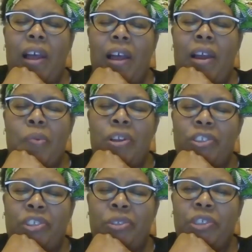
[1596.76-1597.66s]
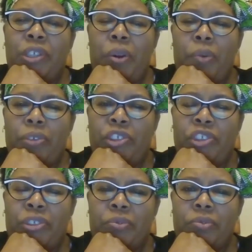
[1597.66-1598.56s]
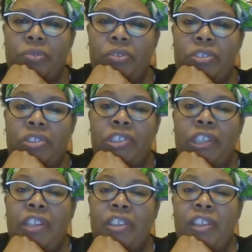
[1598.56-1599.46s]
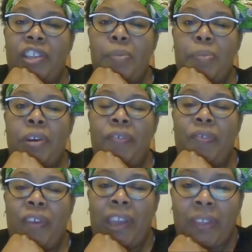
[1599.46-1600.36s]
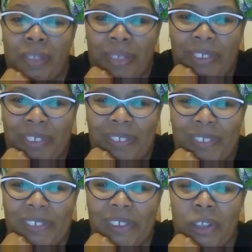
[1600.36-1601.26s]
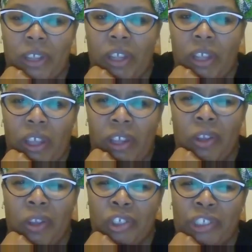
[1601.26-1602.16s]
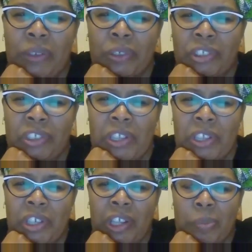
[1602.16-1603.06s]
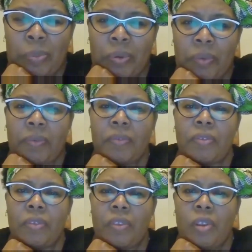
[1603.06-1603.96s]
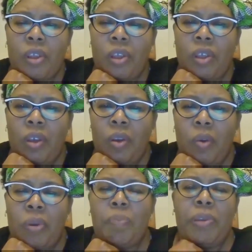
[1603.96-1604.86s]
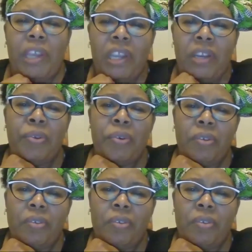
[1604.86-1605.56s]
I want to encourage you to take the leap of faith and launch out into the deep. When Peter